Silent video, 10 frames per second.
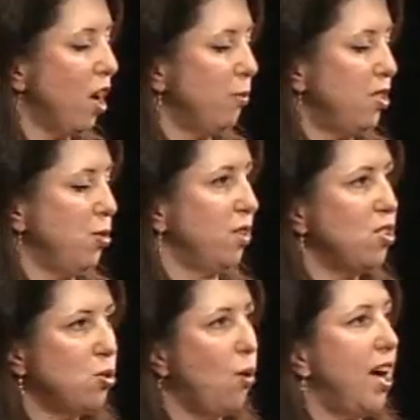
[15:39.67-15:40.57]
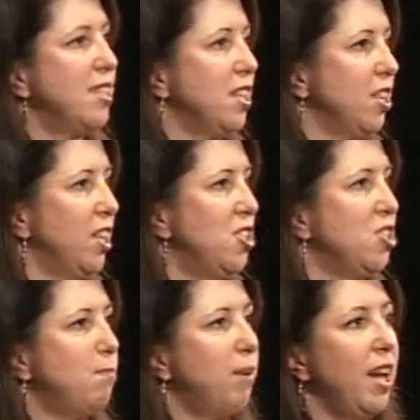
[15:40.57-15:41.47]
with doing squats and
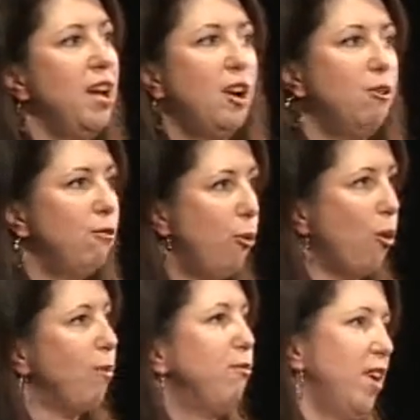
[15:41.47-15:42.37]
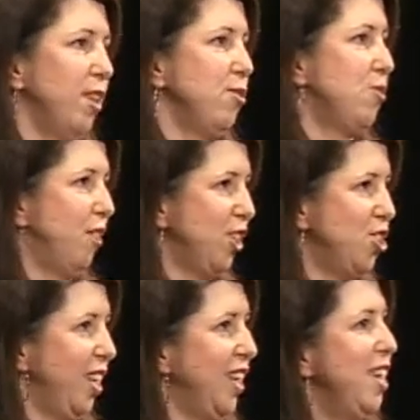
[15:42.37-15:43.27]
lunges, but form follows
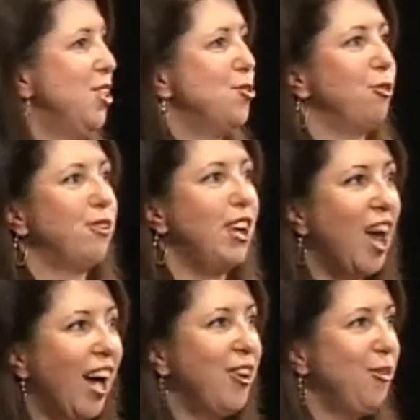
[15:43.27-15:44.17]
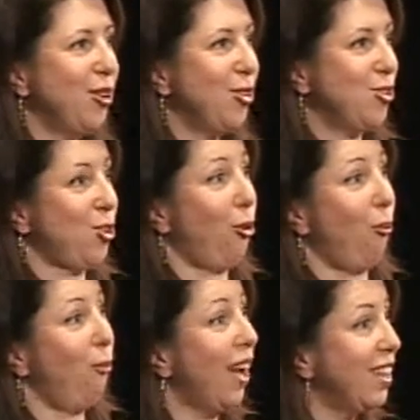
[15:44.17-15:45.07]
function. So if you're not doing those
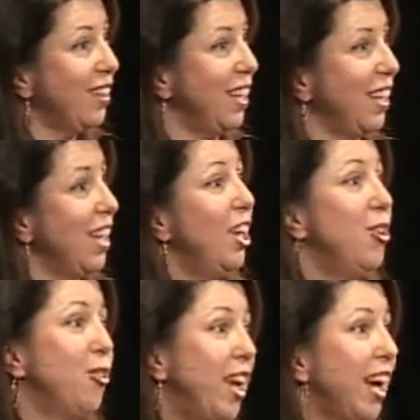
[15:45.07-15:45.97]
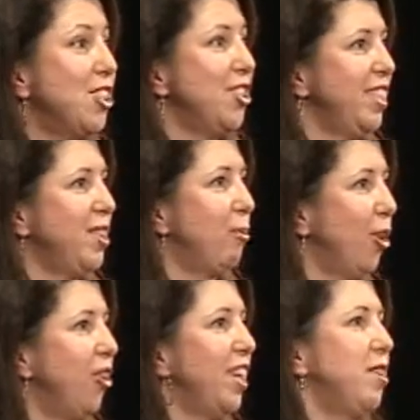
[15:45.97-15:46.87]
correctly, you can actually end up
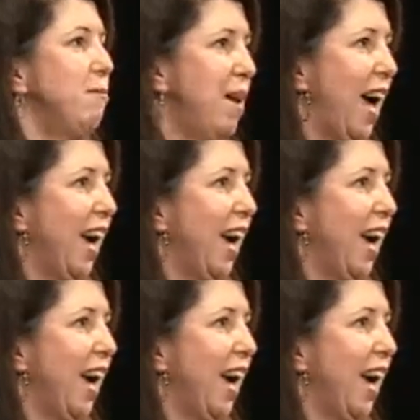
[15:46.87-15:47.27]
hurting your back.